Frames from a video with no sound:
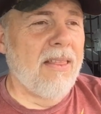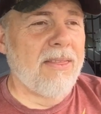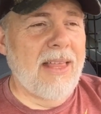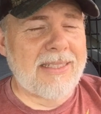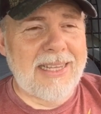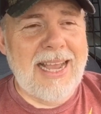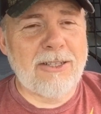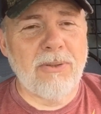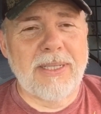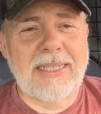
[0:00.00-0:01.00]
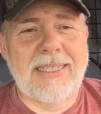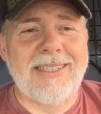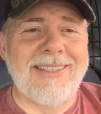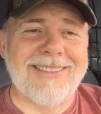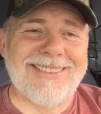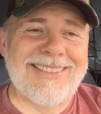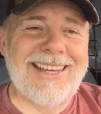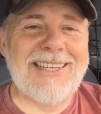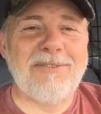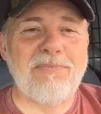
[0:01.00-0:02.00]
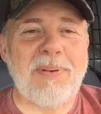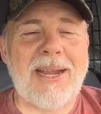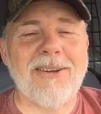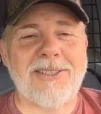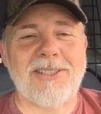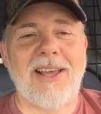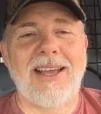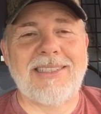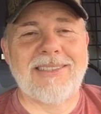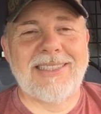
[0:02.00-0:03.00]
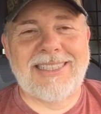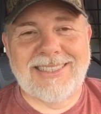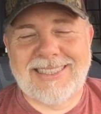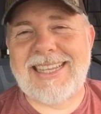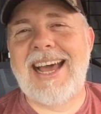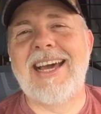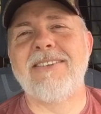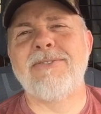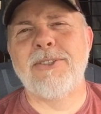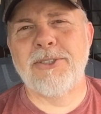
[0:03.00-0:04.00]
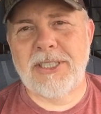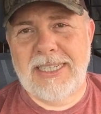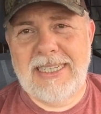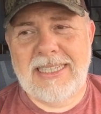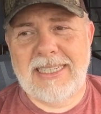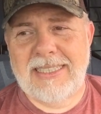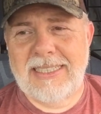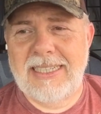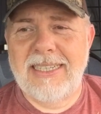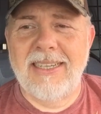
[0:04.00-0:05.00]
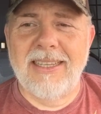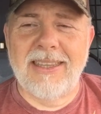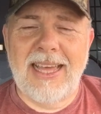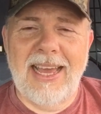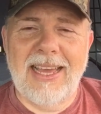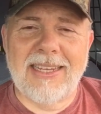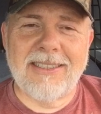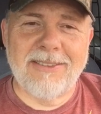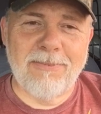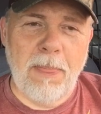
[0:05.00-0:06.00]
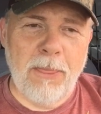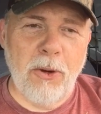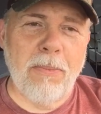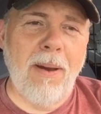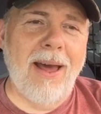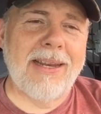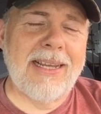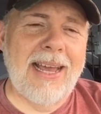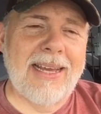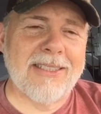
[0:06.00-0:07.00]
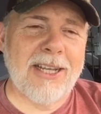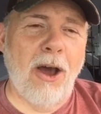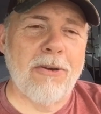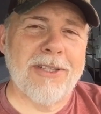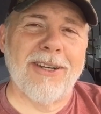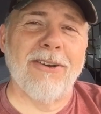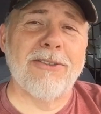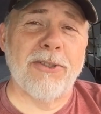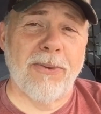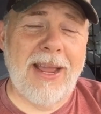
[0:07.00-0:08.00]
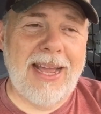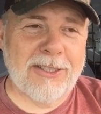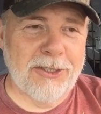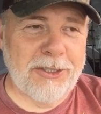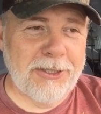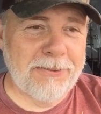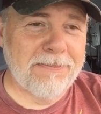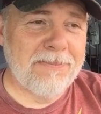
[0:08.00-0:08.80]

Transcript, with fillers: That's actually dead parasites inside of your skin that your body has caused an allergic reaction to.